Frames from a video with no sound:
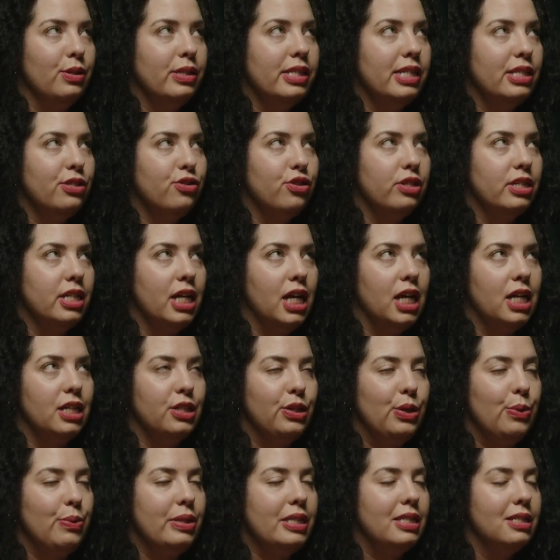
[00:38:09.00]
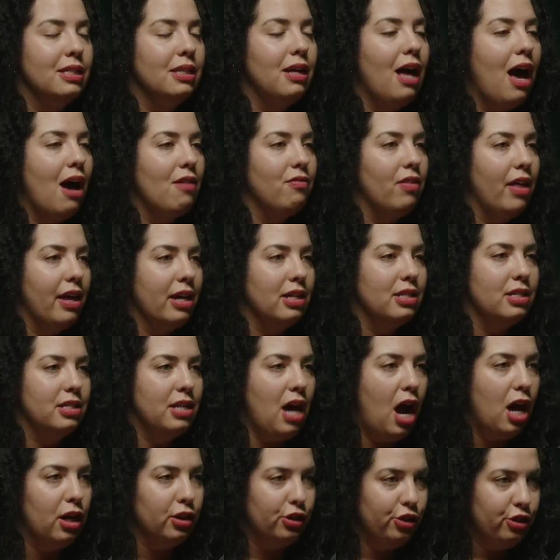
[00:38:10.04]
it's interesting because you would still have like a
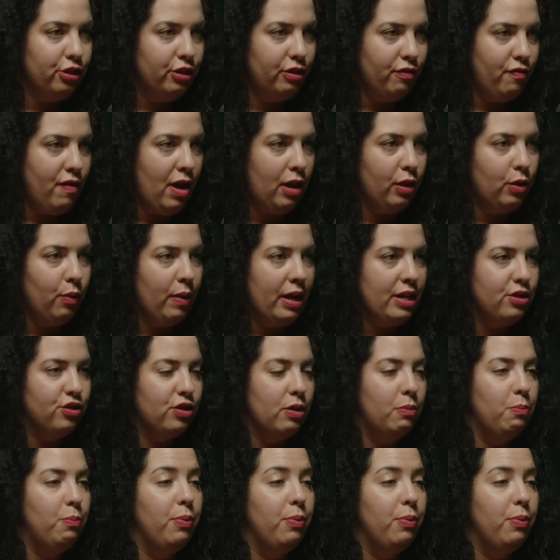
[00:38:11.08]
doctor's evaluation,